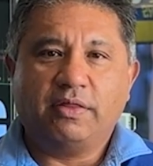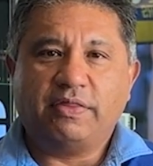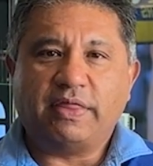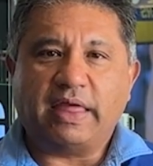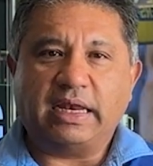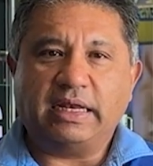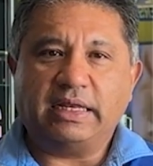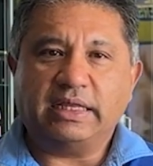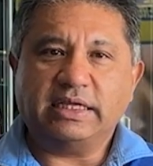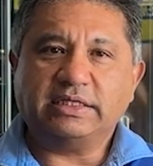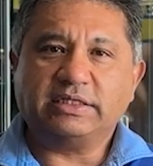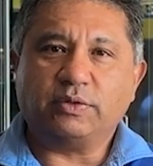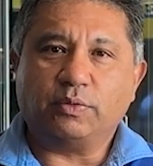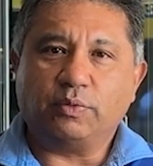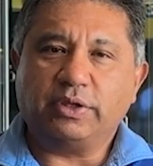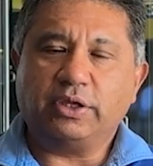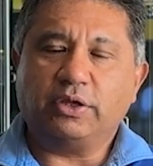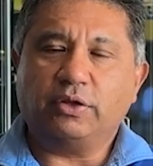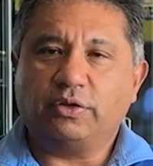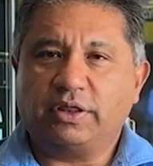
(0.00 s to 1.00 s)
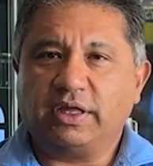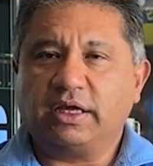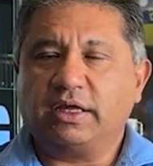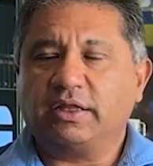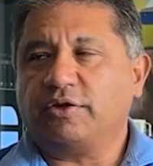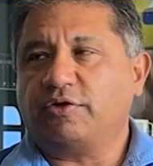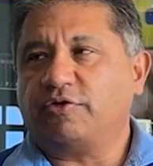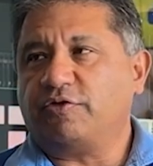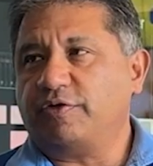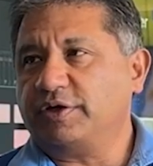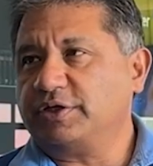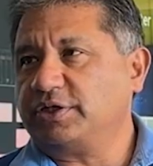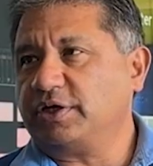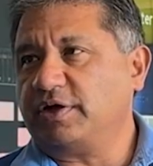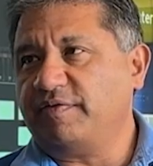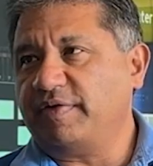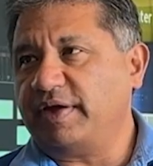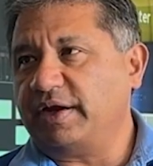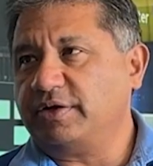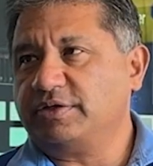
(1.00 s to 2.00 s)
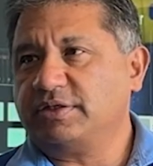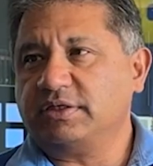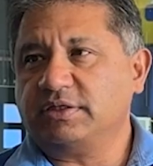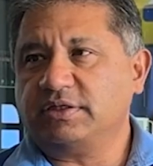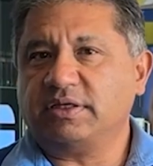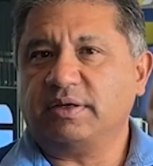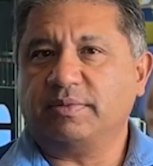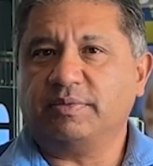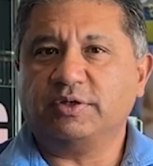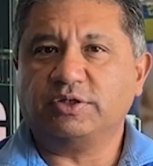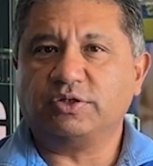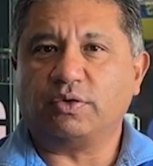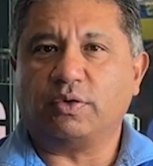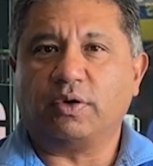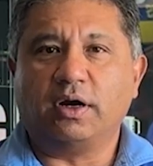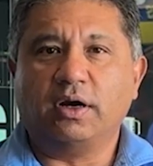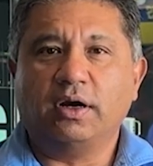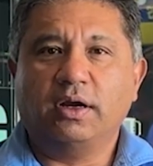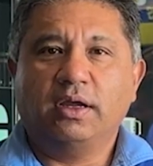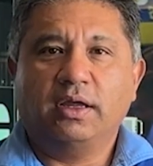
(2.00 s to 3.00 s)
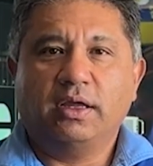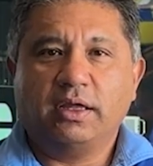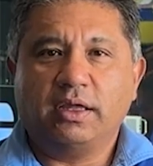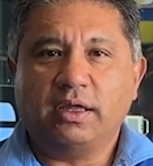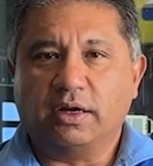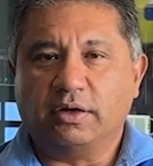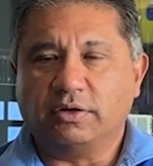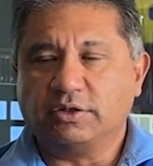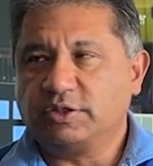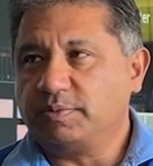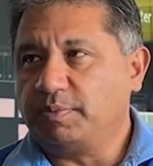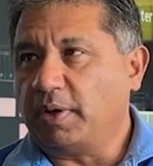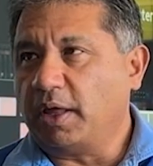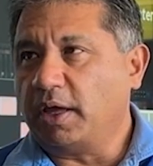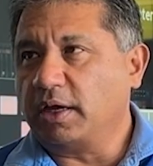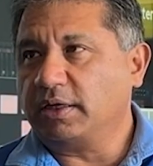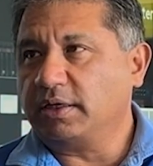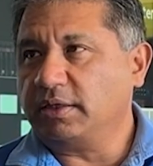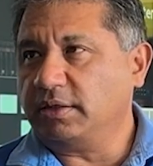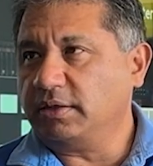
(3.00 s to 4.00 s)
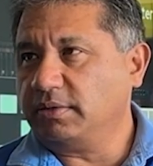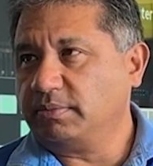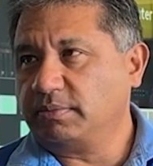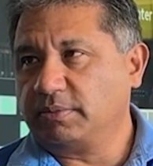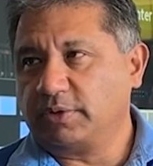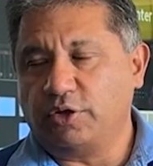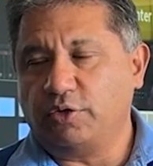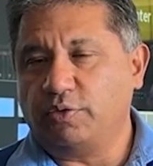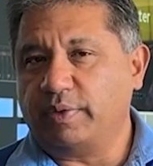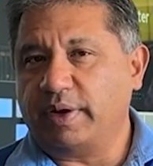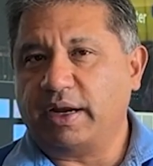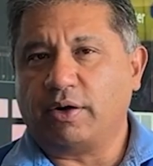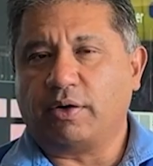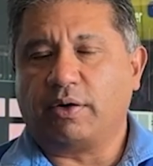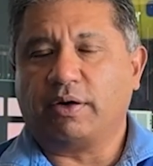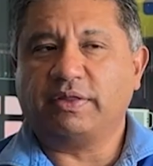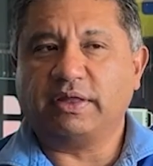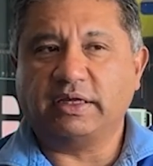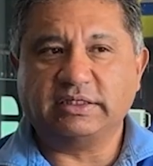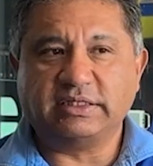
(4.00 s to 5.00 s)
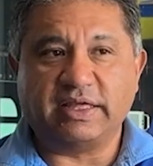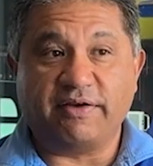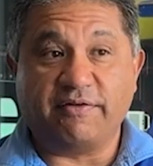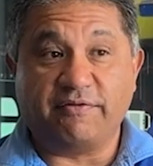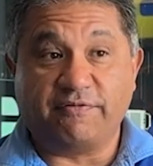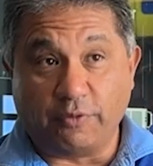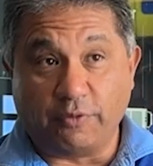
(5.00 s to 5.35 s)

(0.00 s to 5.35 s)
that isn't when you think of the traditional vendors in Simmons or you know Splunk and QRadar yeah. and things. They have